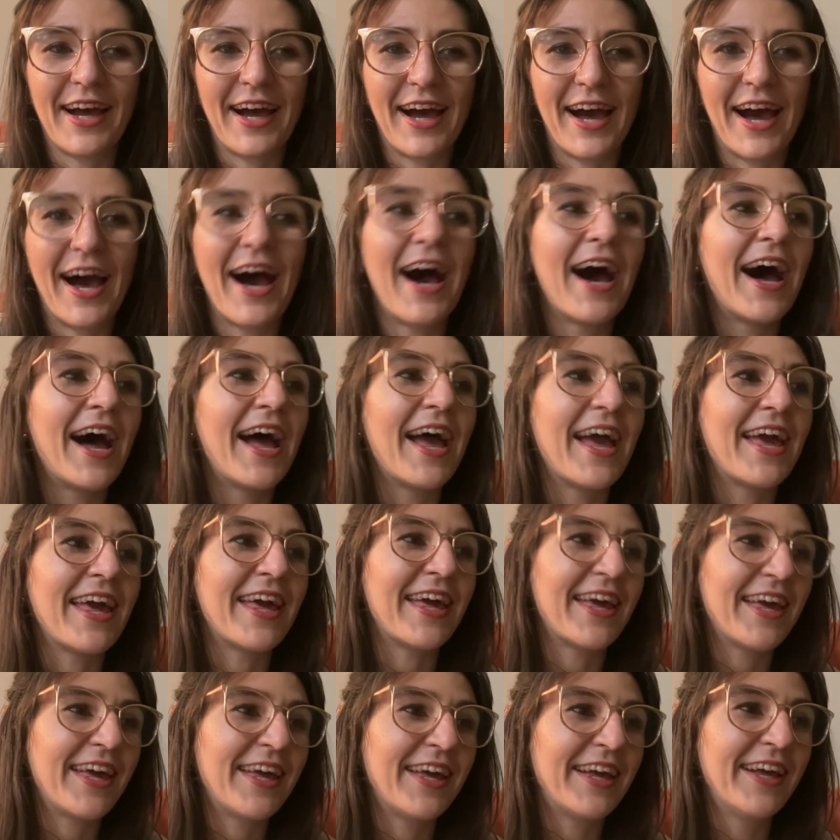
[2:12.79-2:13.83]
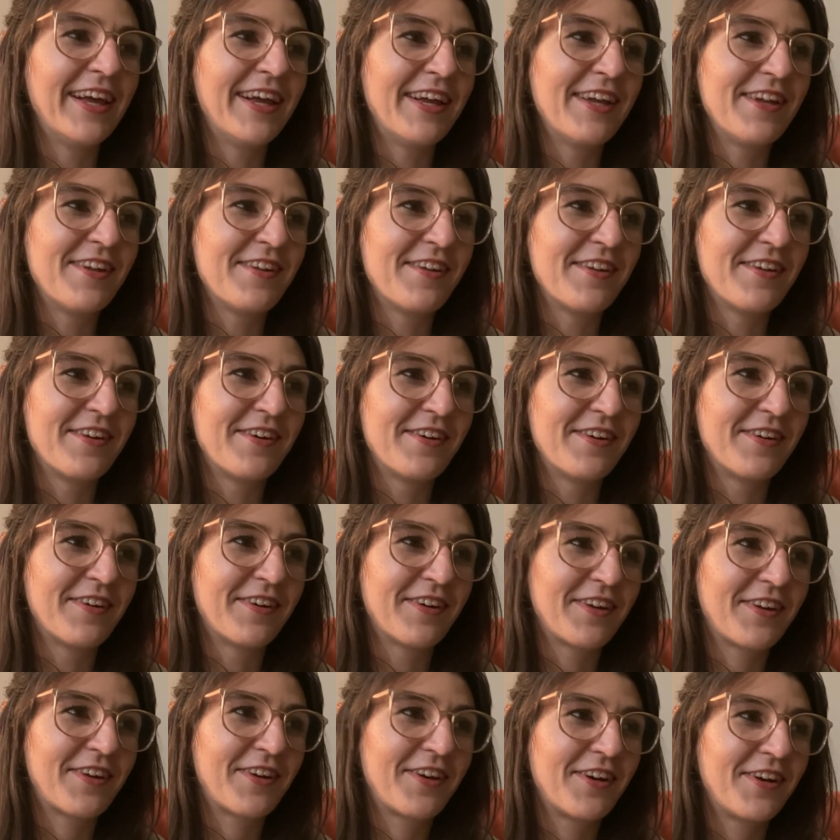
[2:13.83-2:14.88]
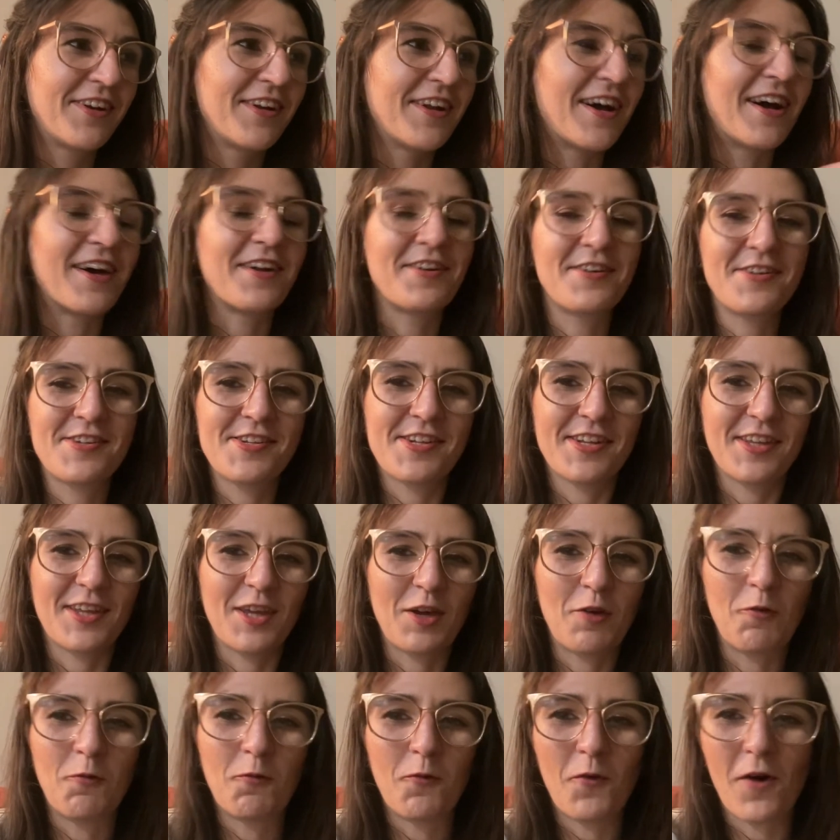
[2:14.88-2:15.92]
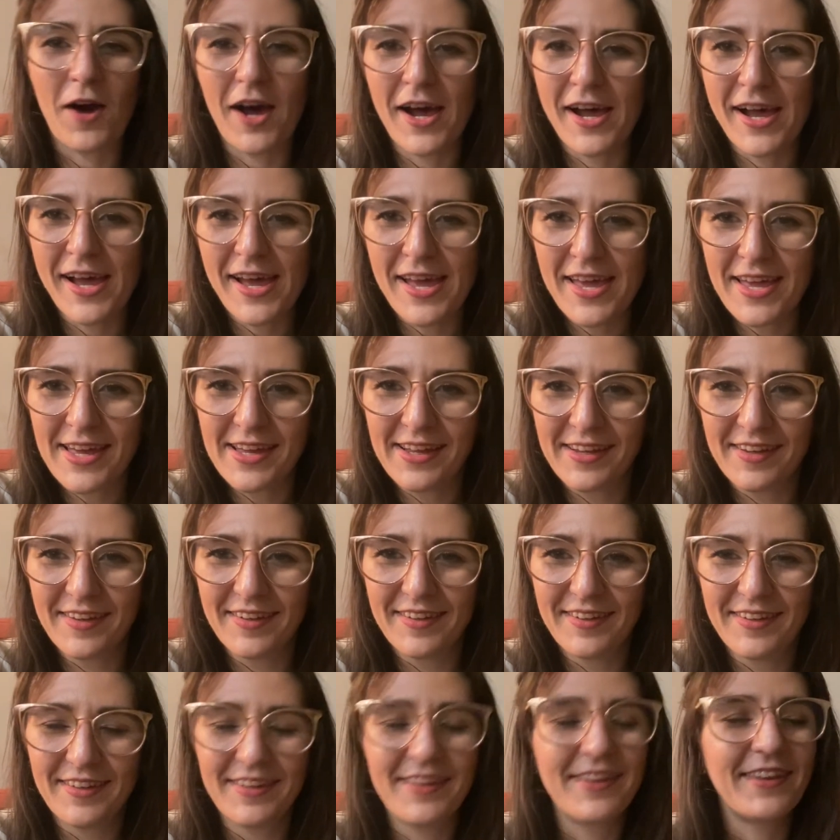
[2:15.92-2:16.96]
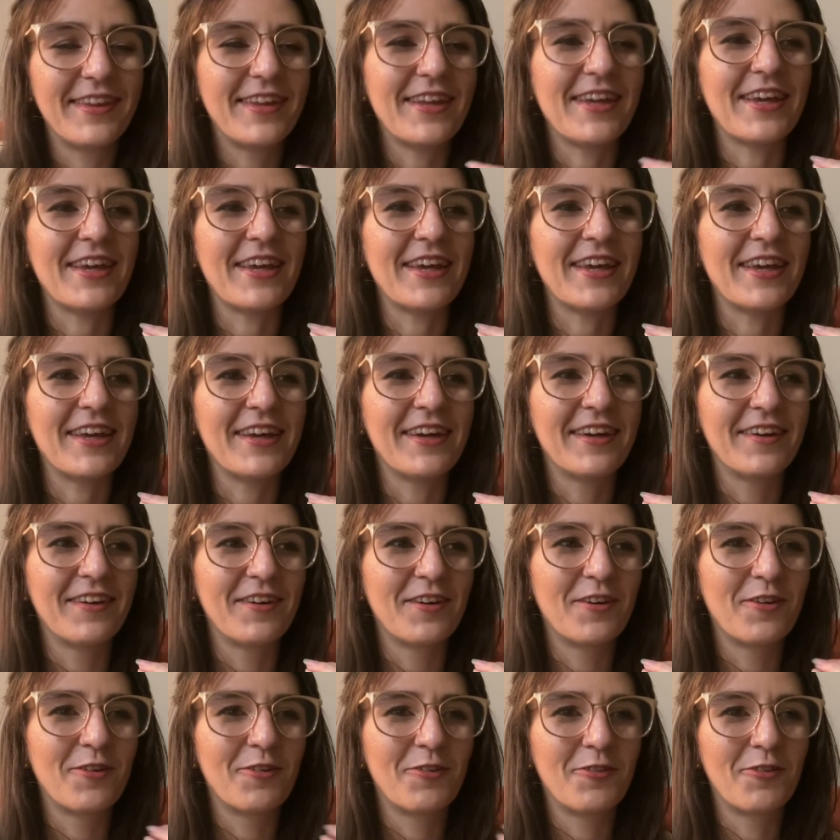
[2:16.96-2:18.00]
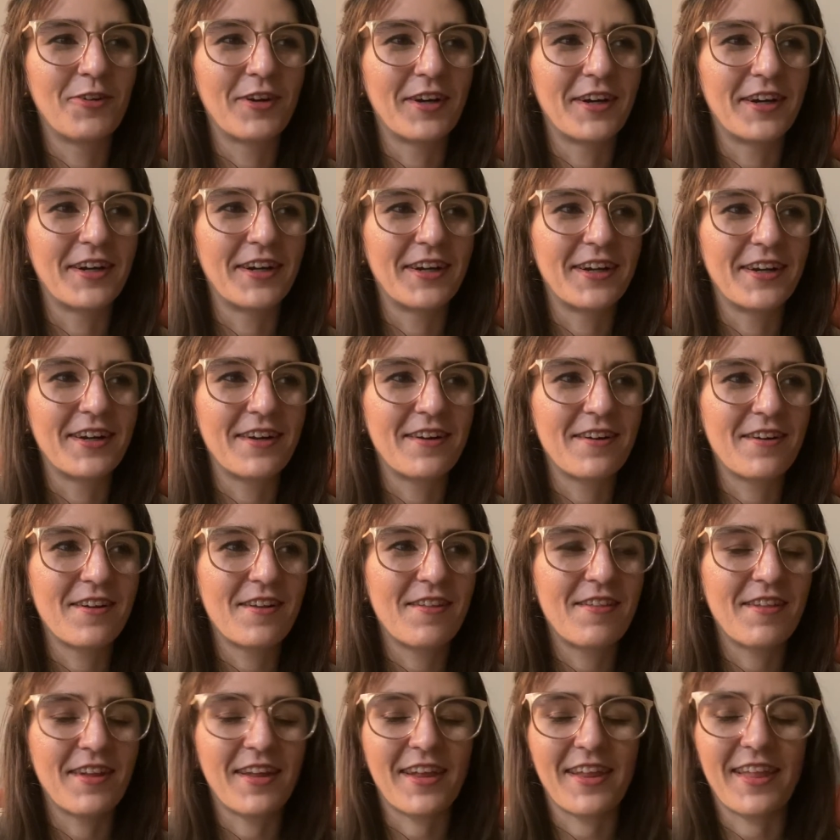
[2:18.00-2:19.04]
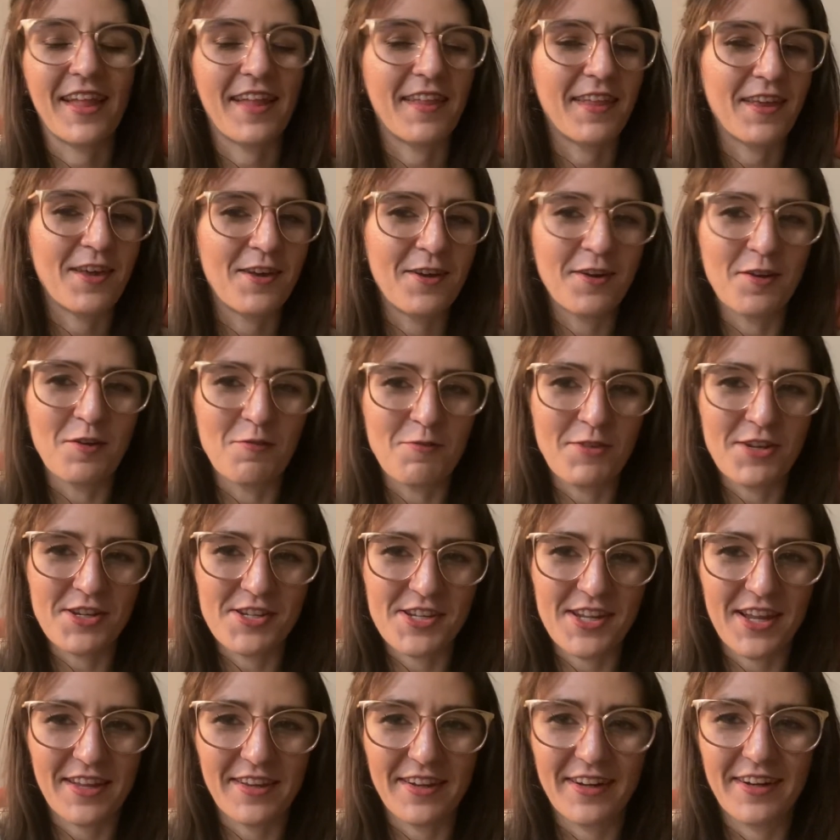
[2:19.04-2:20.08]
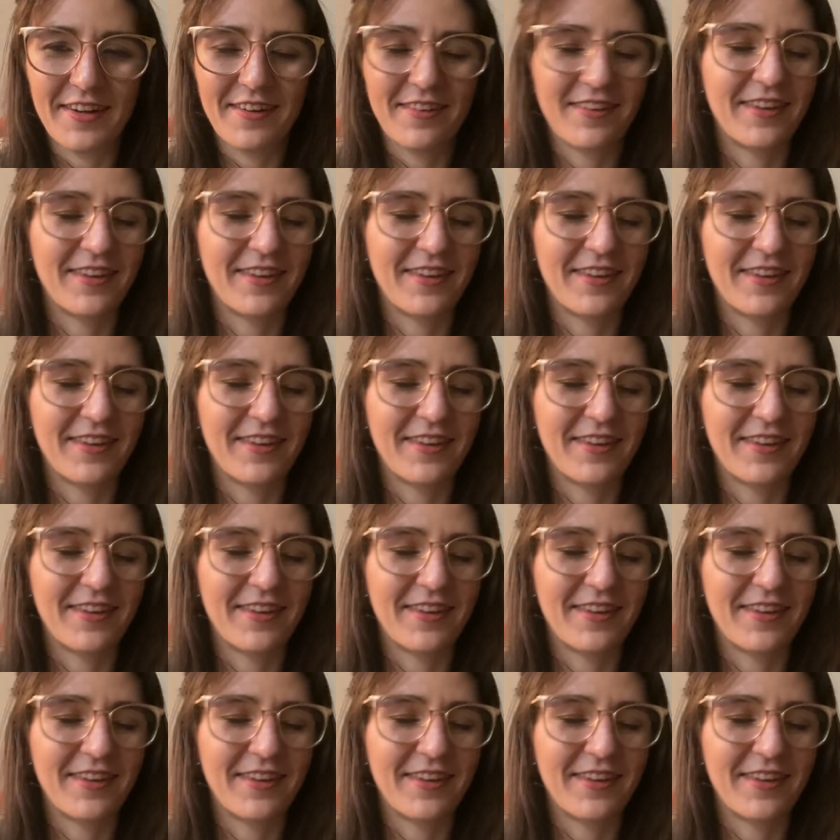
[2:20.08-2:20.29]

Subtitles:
I could not understand like why they were thinking that they couldn't be together.